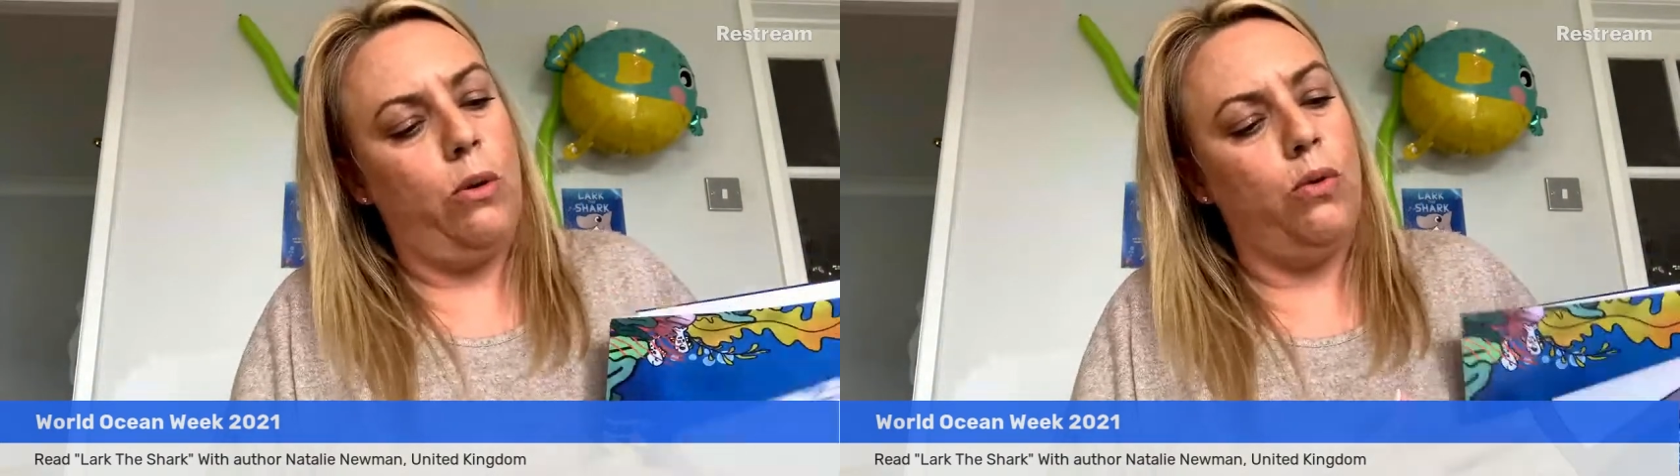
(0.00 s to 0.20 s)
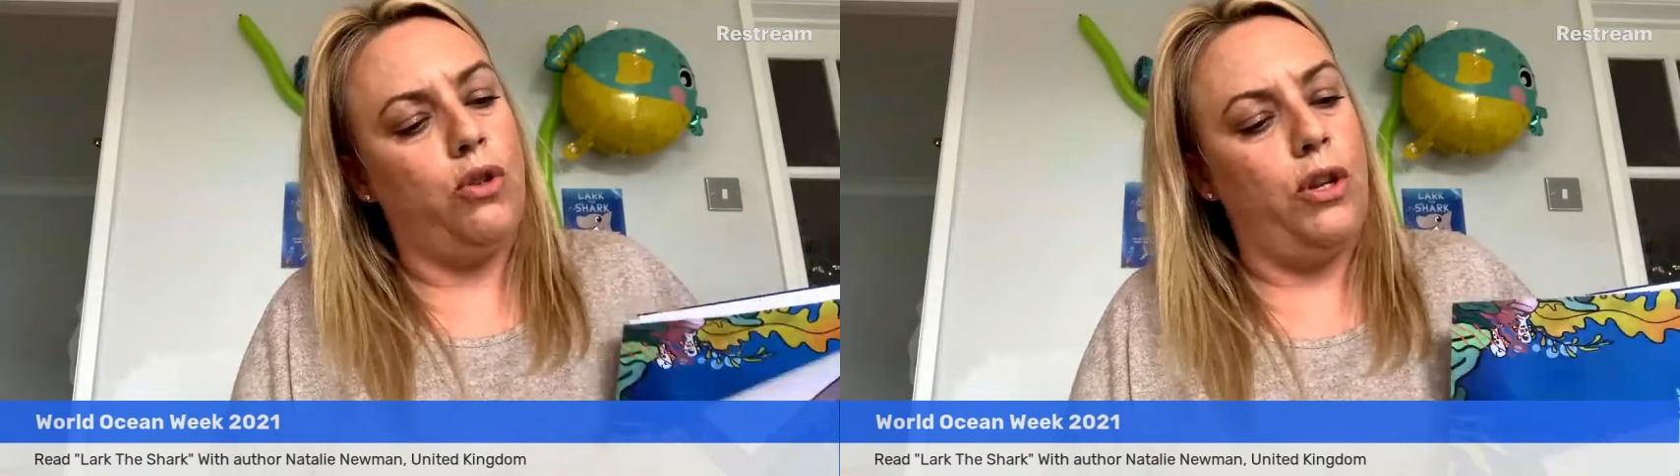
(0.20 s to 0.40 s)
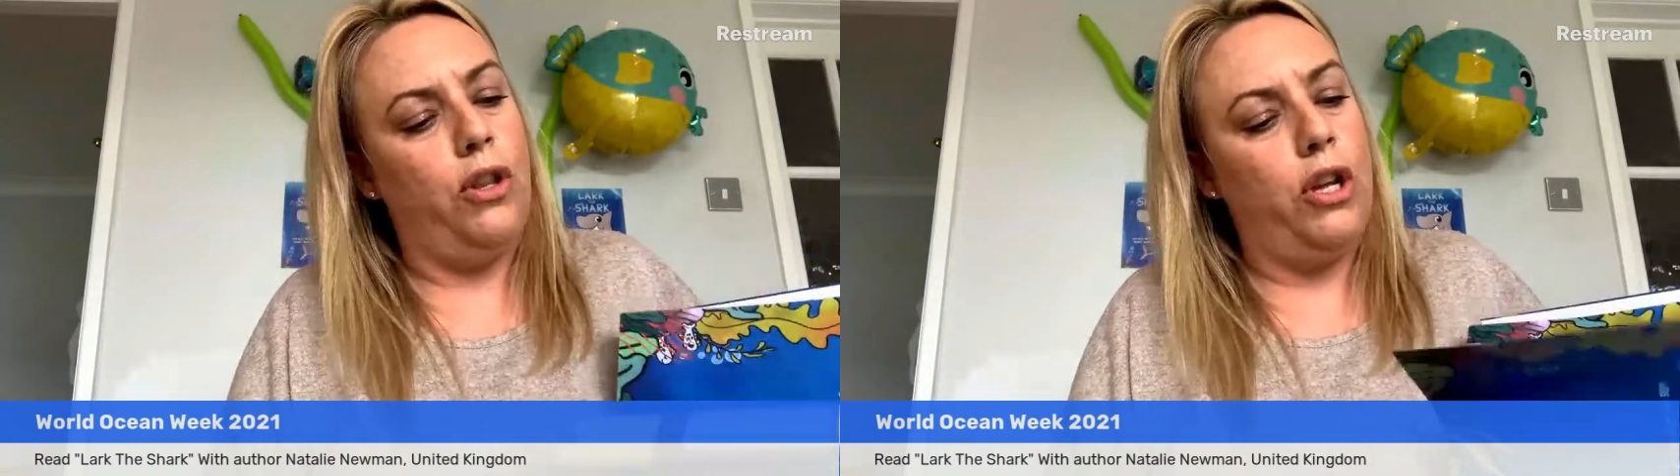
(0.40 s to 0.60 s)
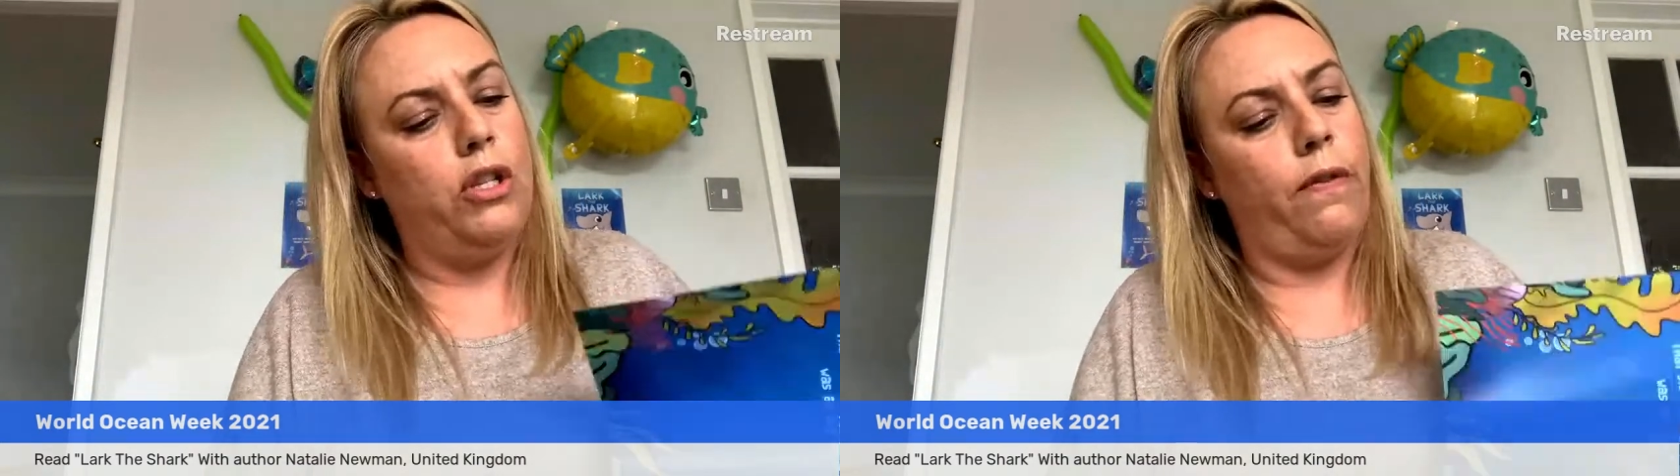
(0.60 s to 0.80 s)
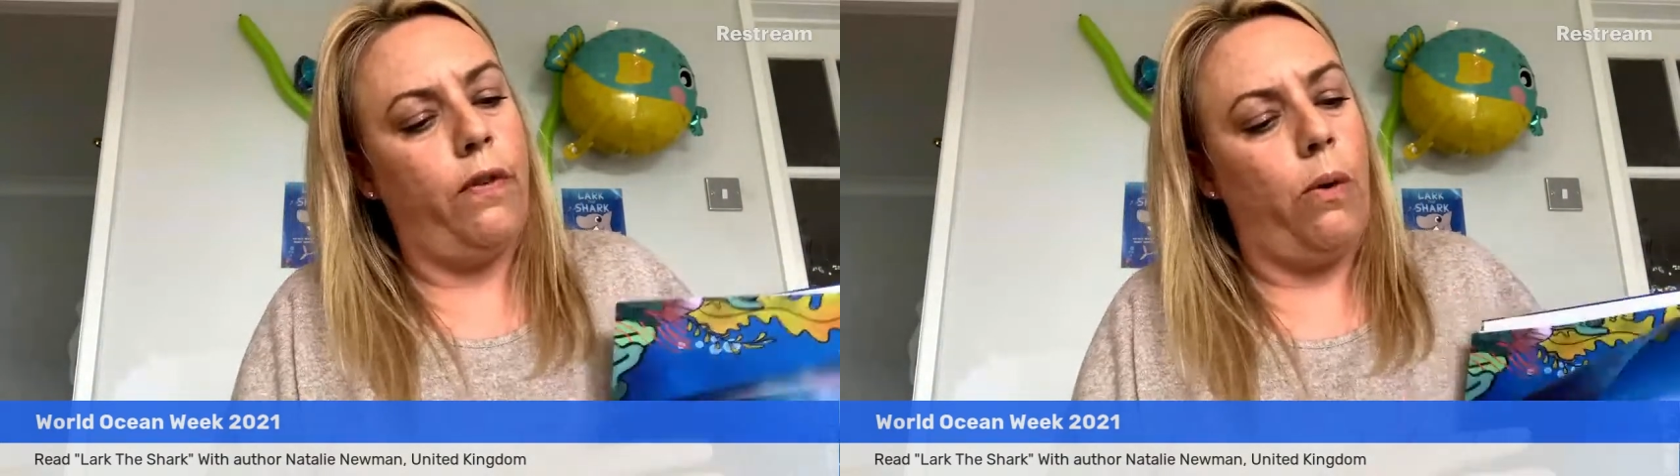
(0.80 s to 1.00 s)
children
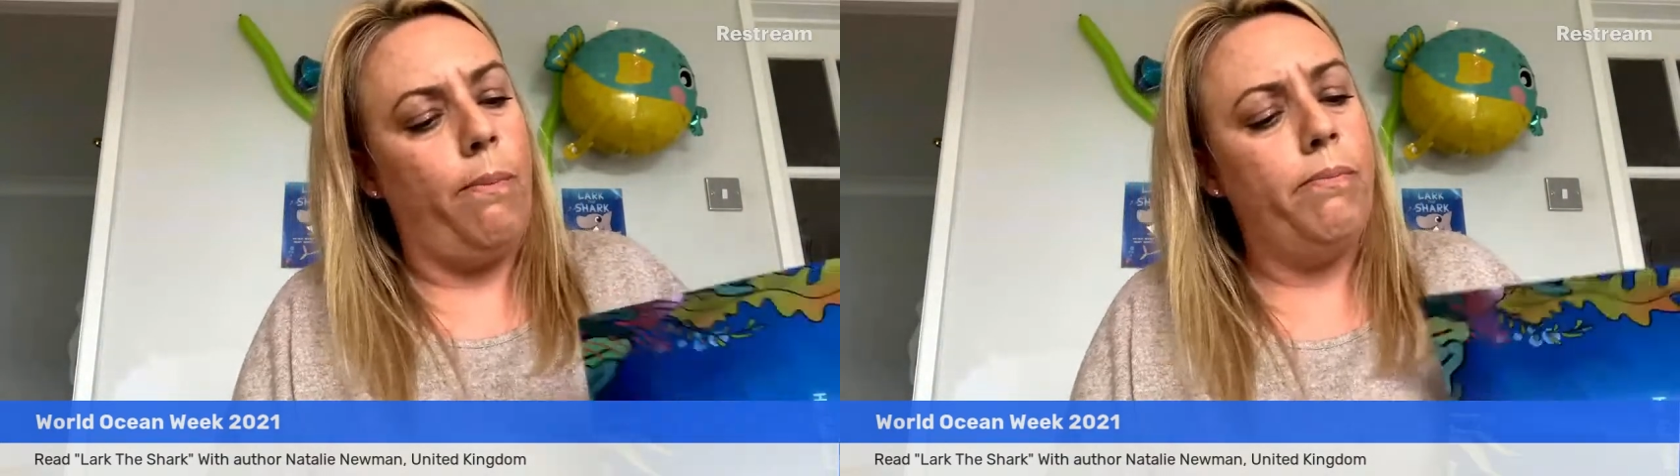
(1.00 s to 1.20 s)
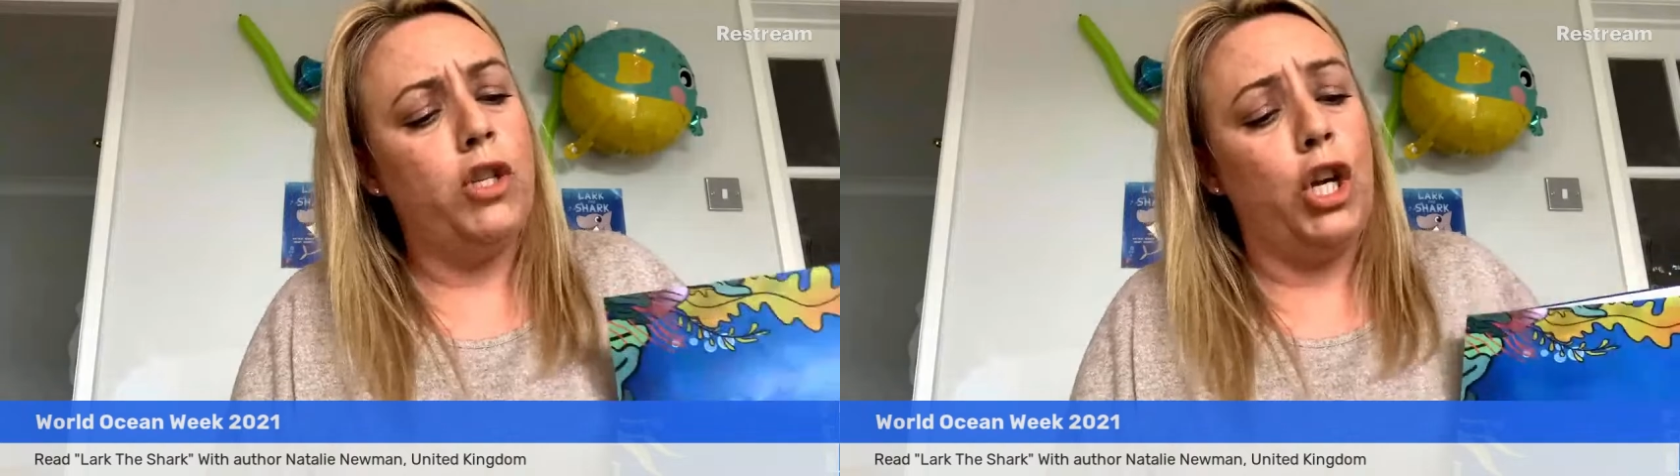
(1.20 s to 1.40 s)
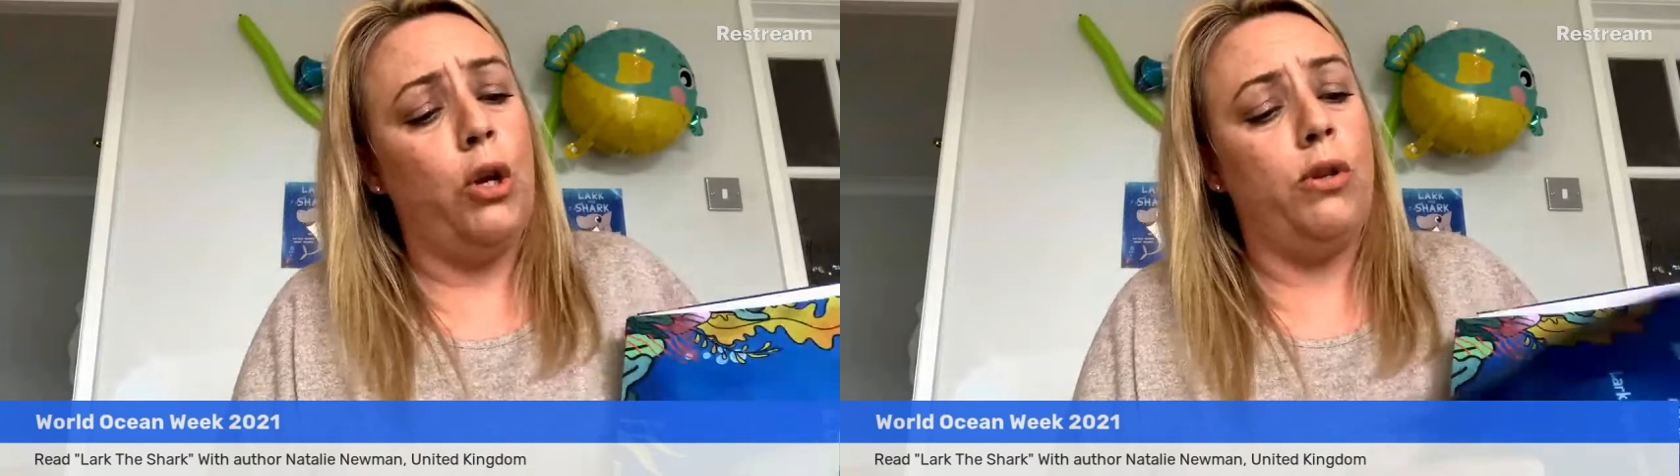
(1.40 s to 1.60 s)
that's from